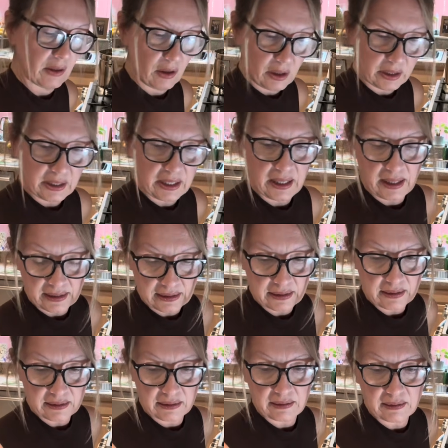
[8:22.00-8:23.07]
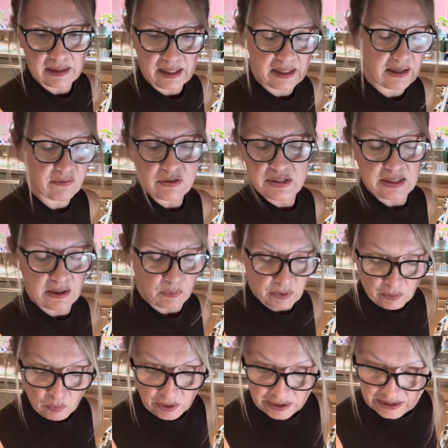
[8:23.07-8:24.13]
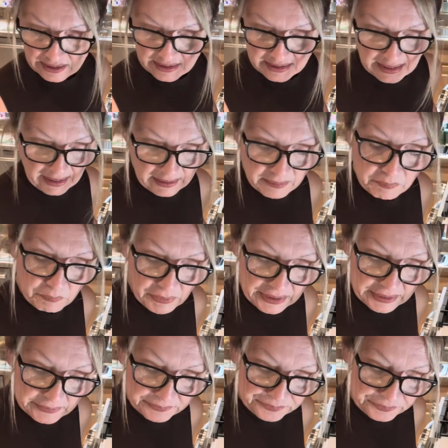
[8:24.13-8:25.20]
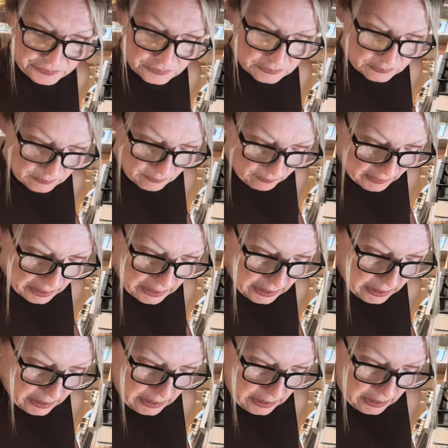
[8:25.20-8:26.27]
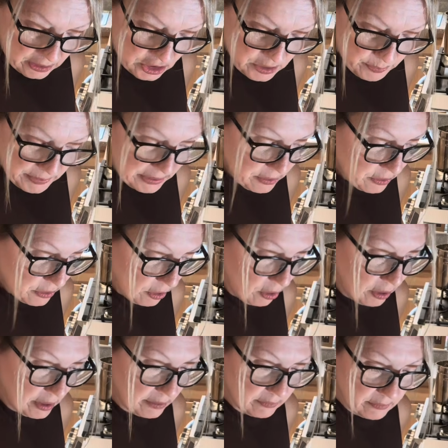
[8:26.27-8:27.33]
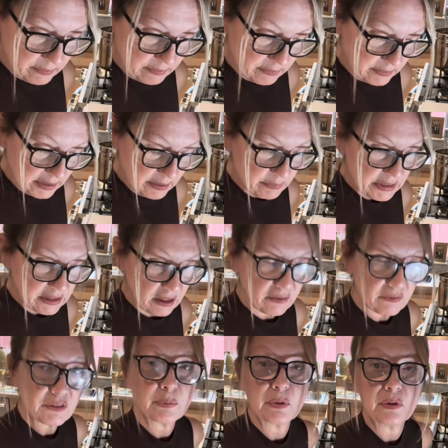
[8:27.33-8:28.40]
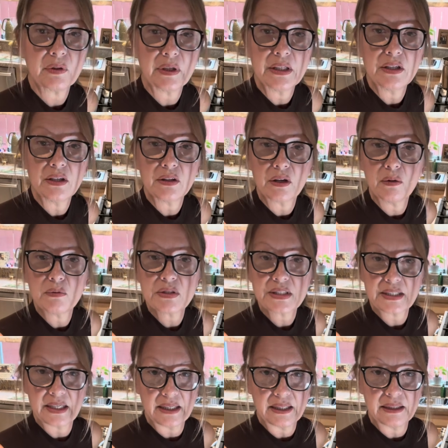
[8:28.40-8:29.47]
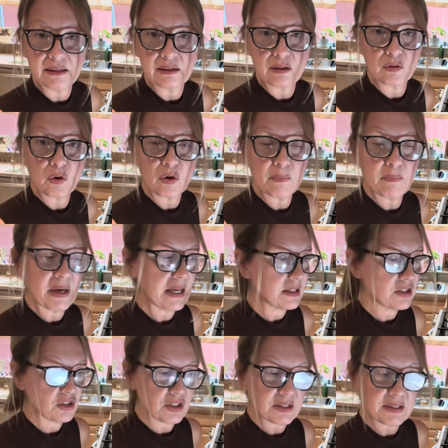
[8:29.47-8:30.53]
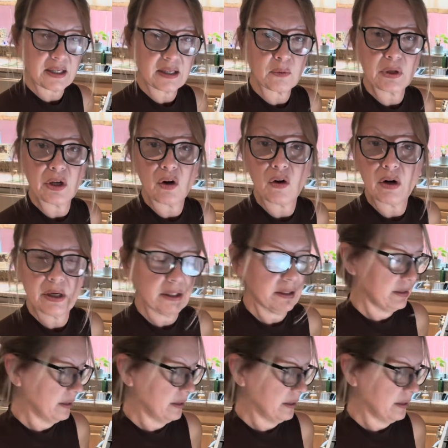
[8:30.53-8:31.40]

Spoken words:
again that I never said what I wanted to say. But just be who you are and be comfortable in your own skin. The Lord made us just like we are,